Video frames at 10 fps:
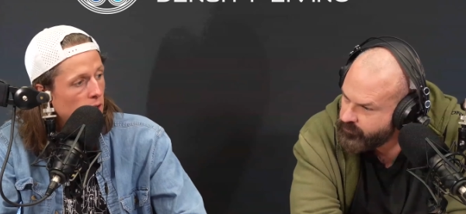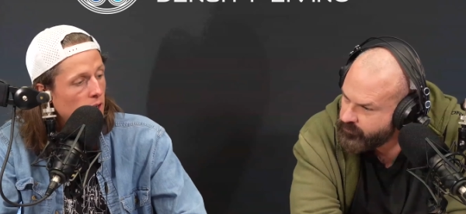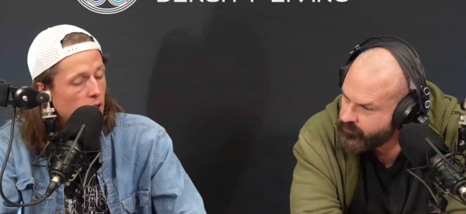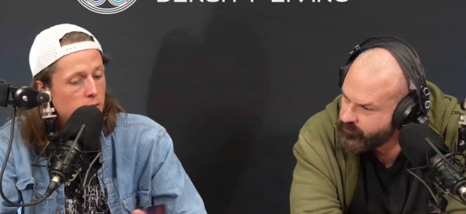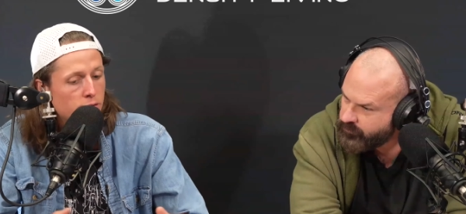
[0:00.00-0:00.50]

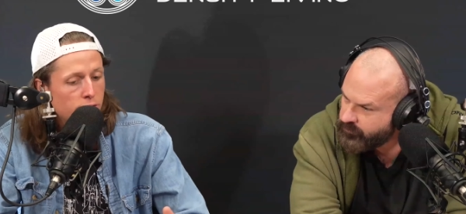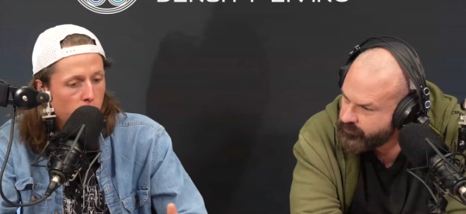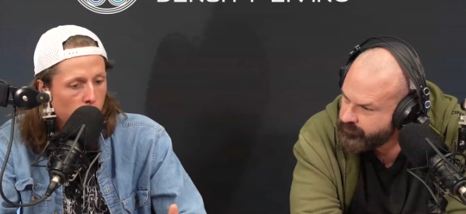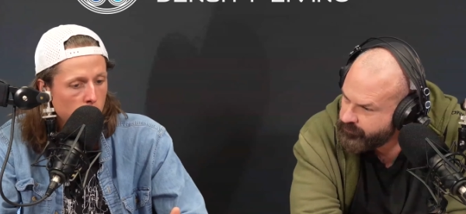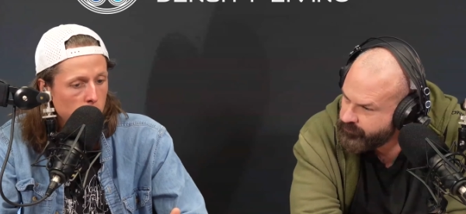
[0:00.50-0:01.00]
Speaker 1: and
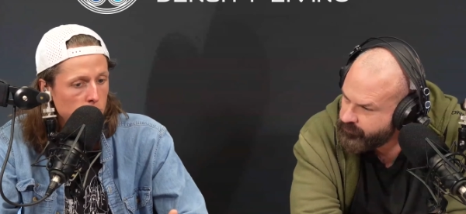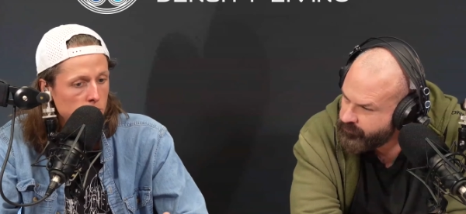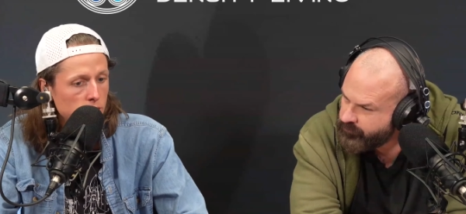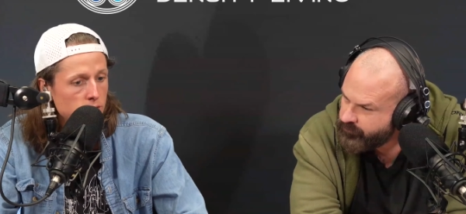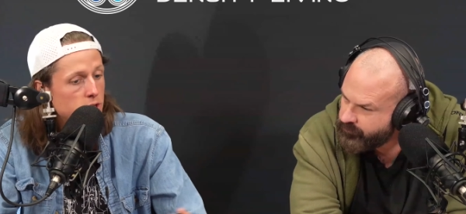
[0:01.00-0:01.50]
form
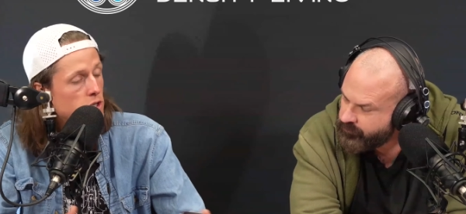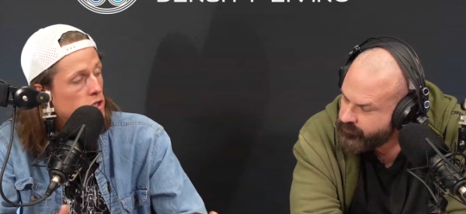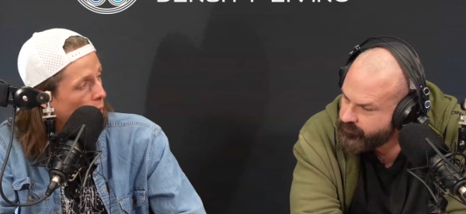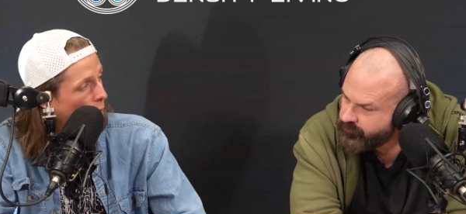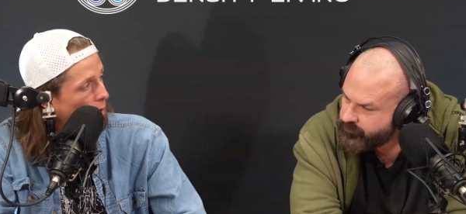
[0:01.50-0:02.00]
this
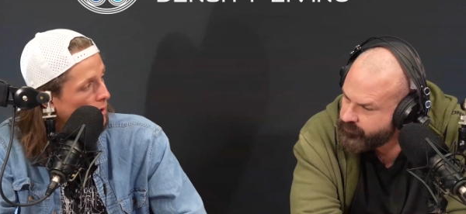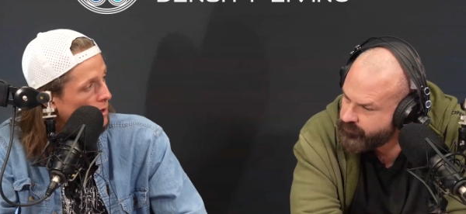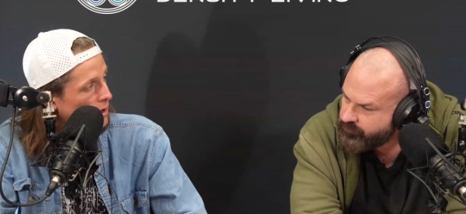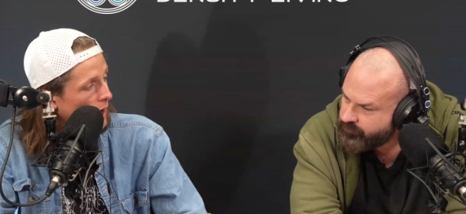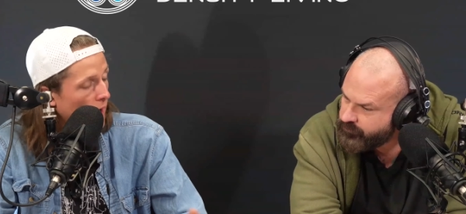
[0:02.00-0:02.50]
soul.
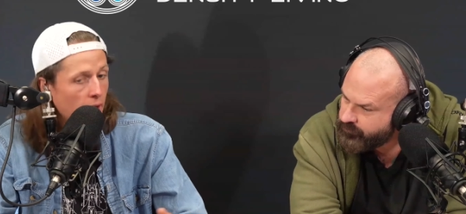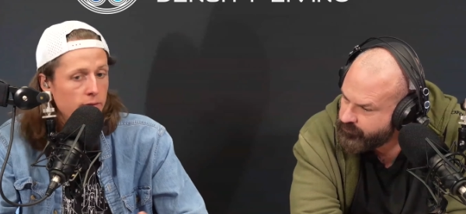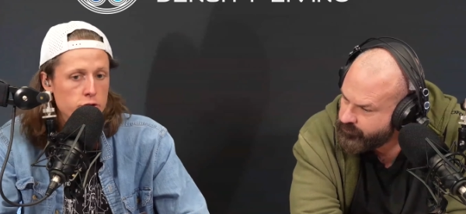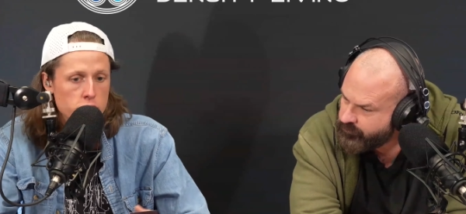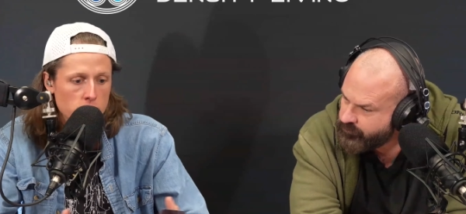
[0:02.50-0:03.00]
And the
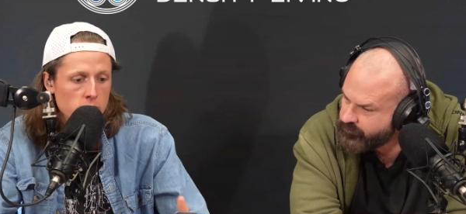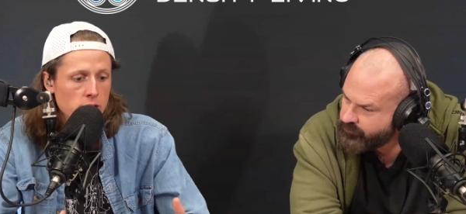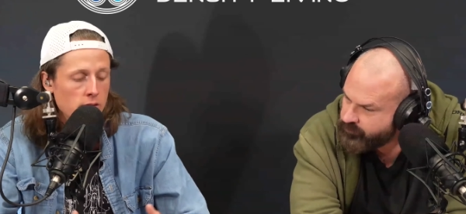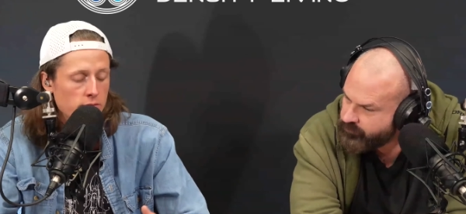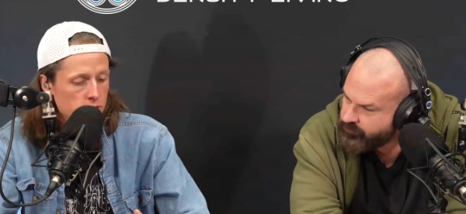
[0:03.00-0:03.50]

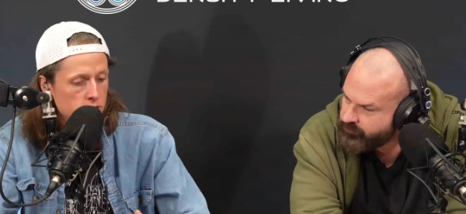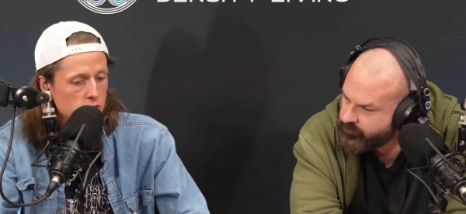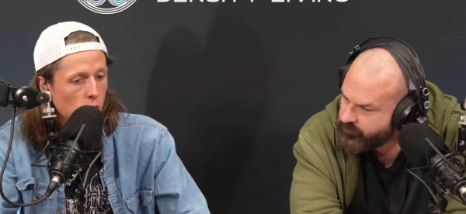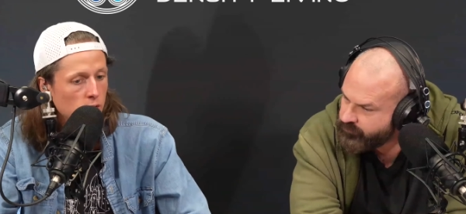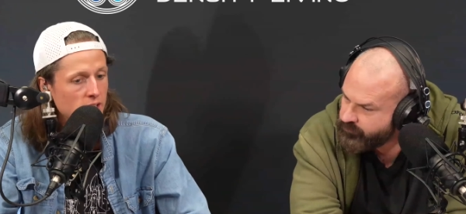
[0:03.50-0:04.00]
journey of this
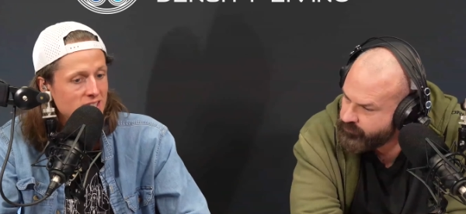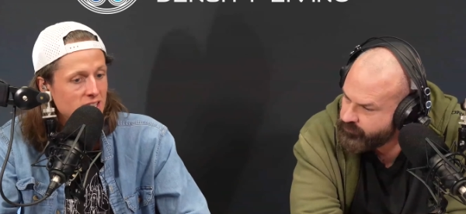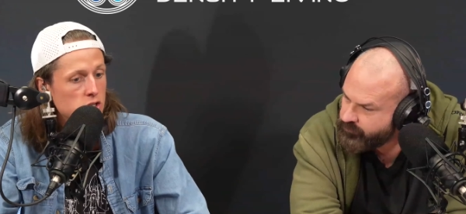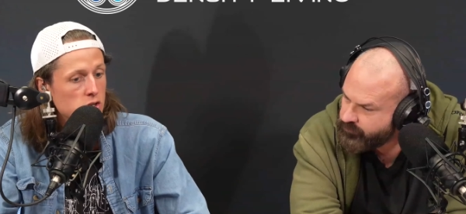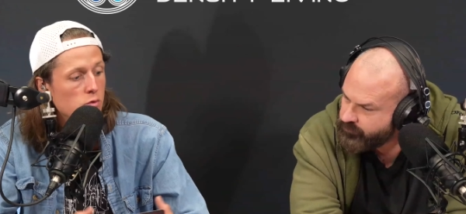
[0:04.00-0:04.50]
soul is
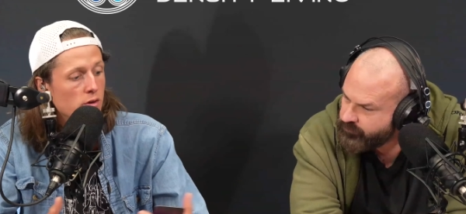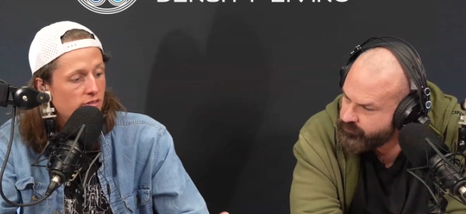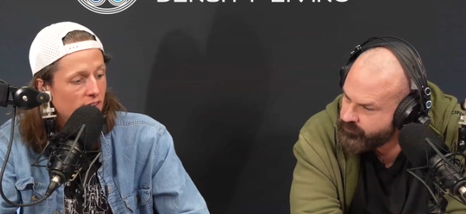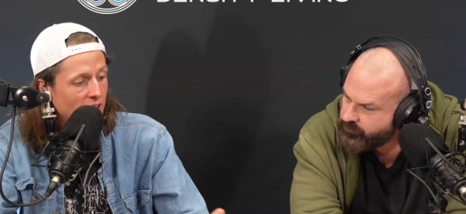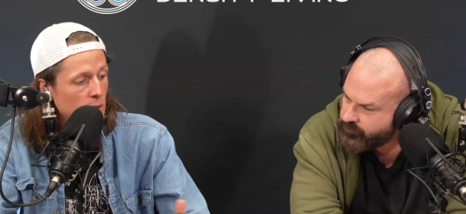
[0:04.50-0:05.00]
its
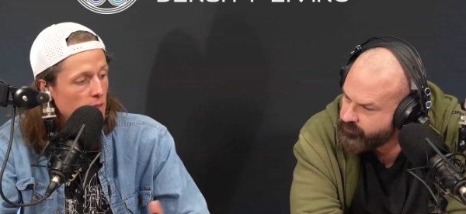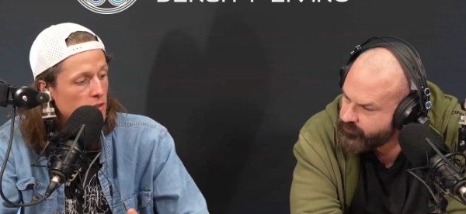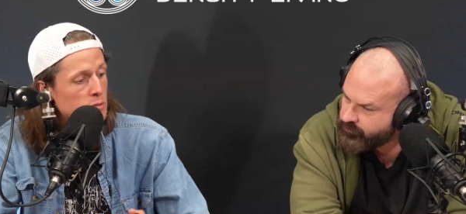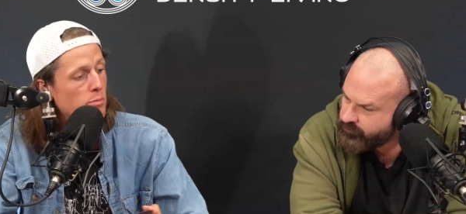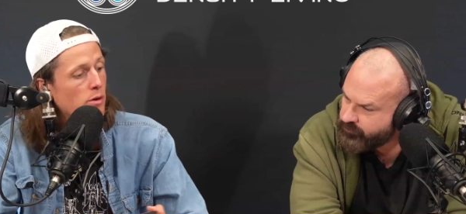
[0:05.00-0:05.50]
refinement,
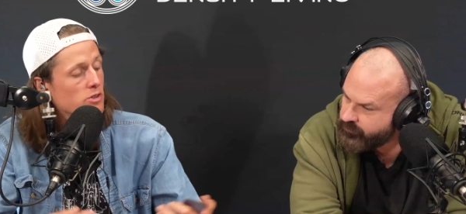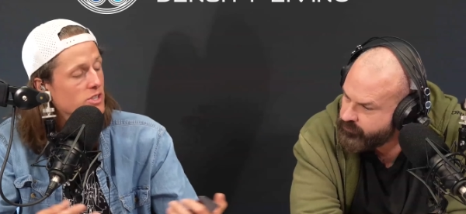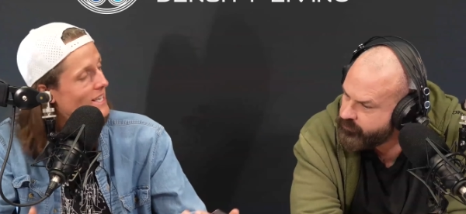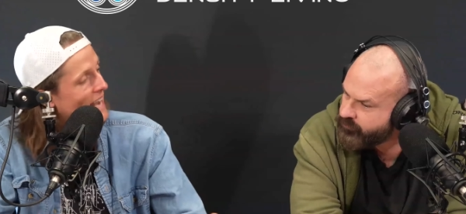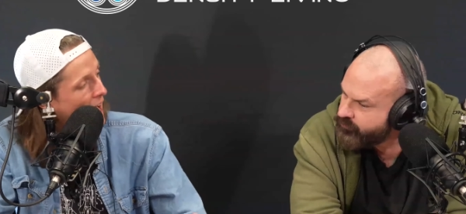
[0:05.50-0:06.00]
this
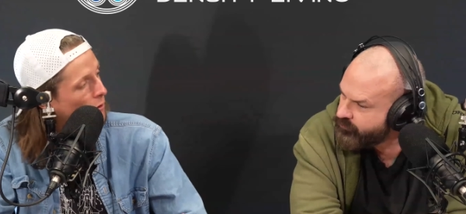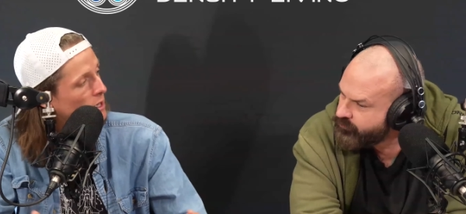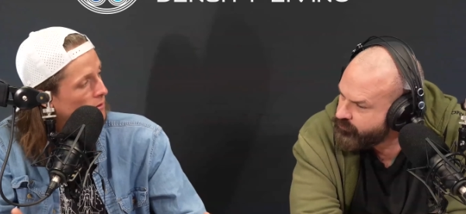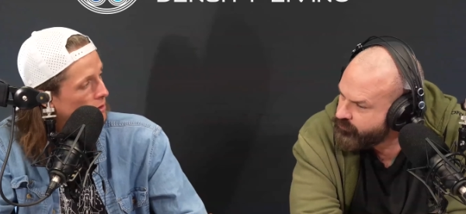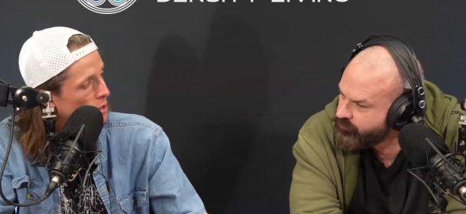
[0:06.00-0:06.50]
personality
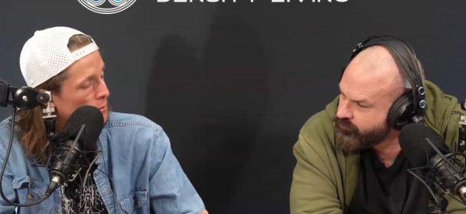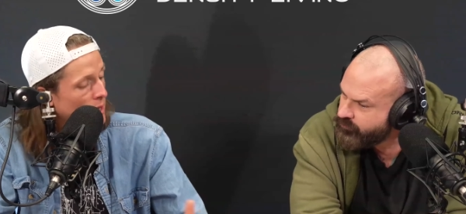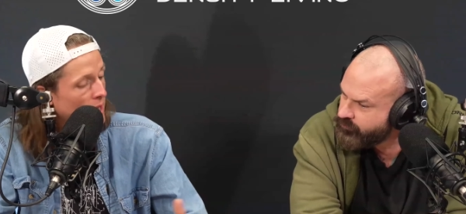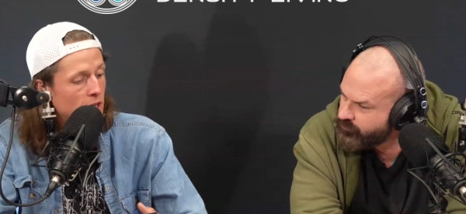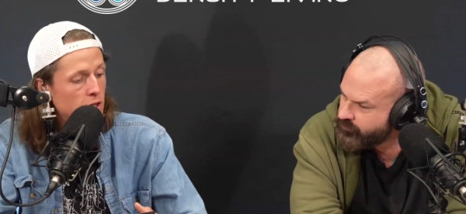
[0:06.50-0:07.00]
of a human
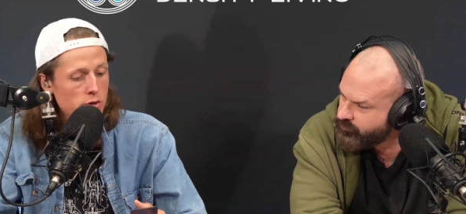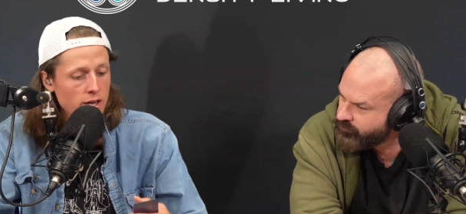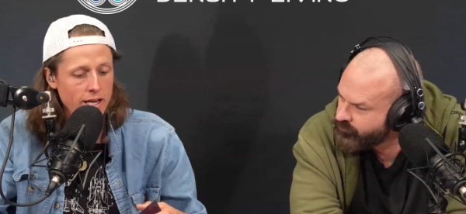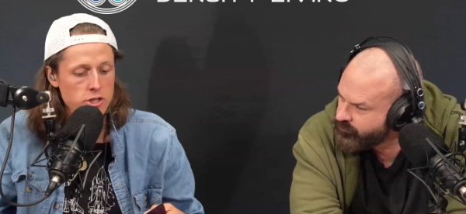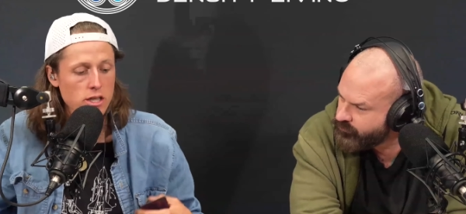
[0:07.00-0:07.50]
being. And you
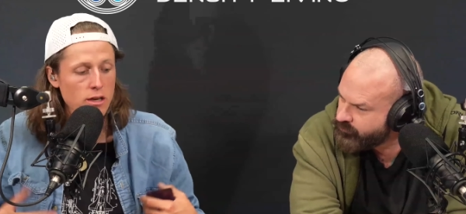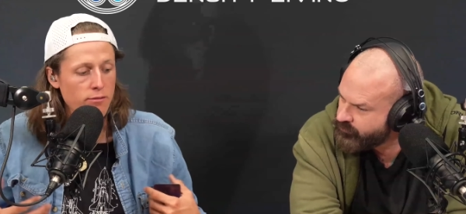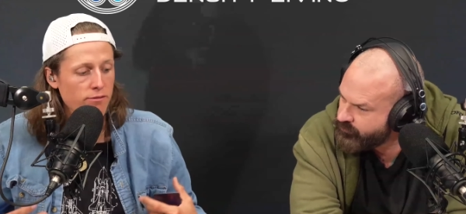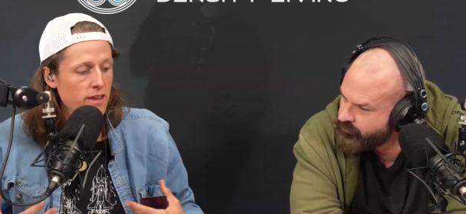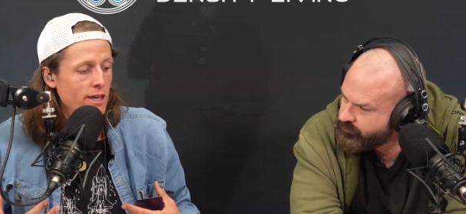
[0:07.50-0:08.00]
can actually
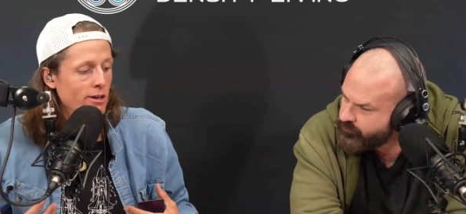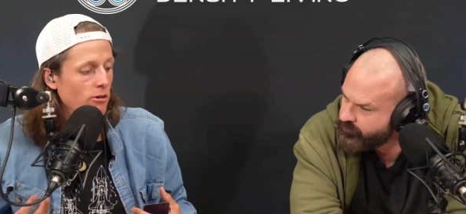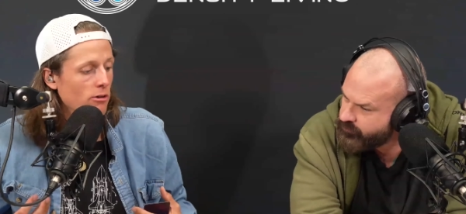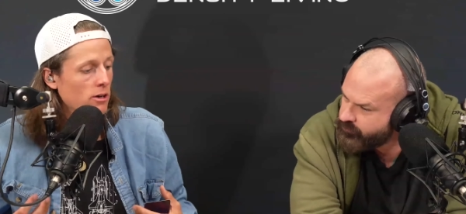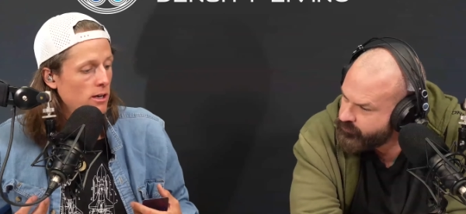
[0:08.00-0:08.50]

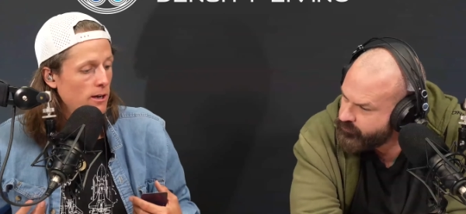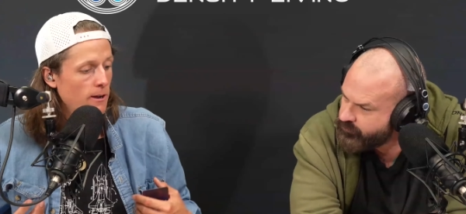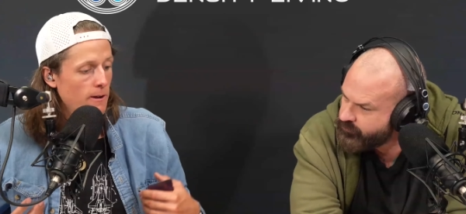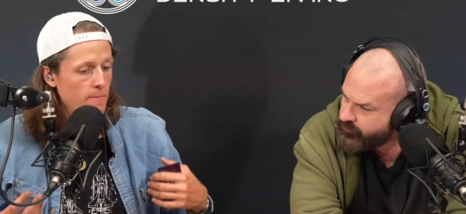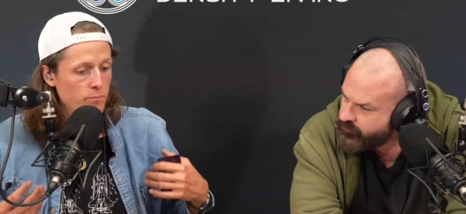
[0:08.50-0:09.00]
feel
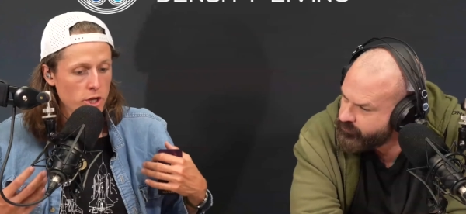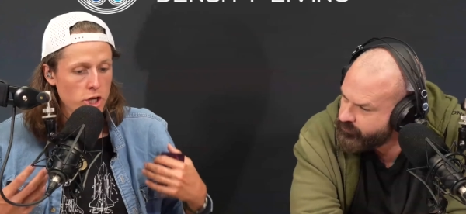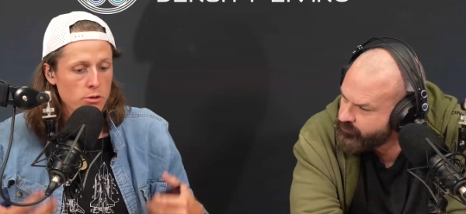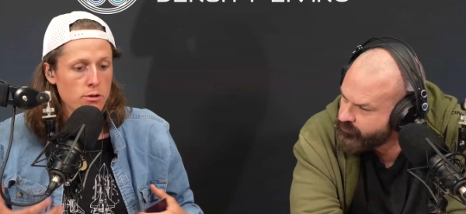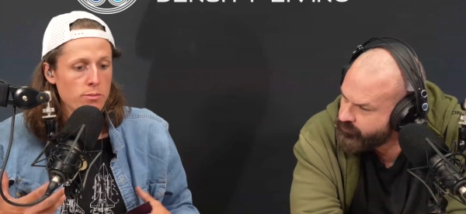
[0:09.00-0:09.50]

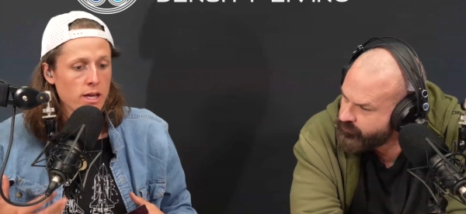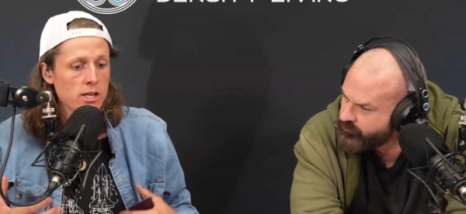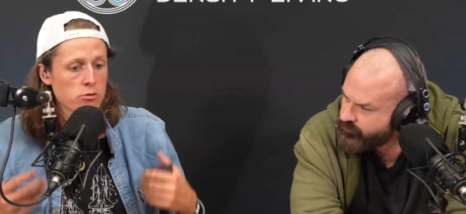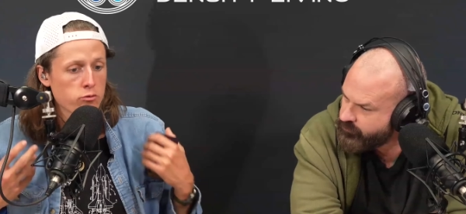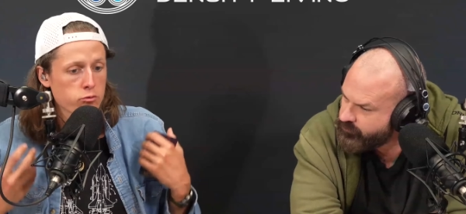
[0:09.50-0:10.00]
human
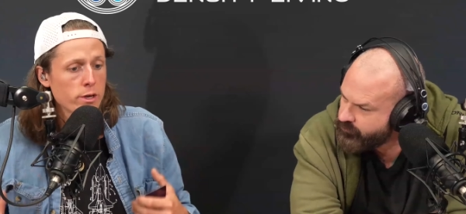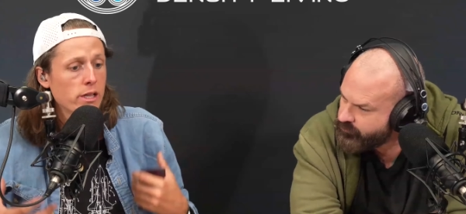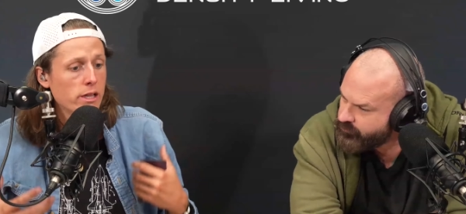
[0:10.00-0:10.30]
beings with really